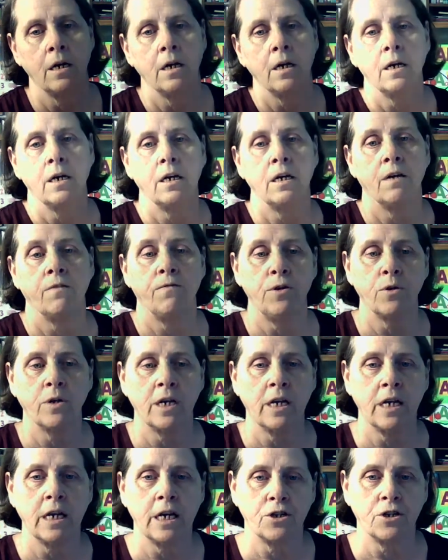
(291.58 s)
If you
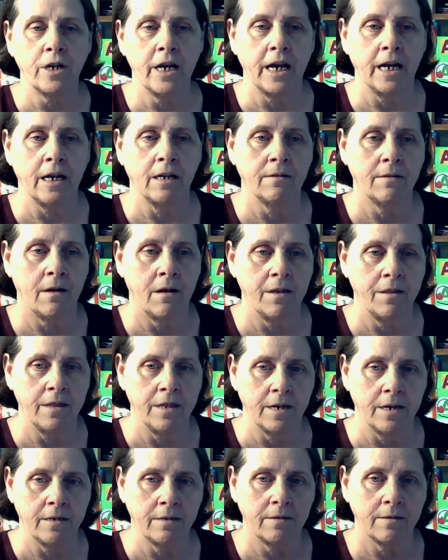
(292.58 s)
can get your hands on
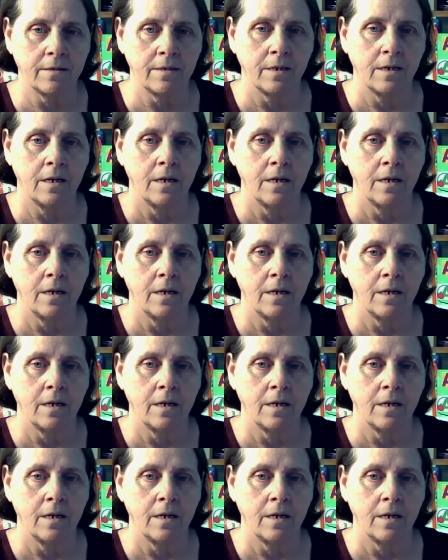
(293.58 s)
this,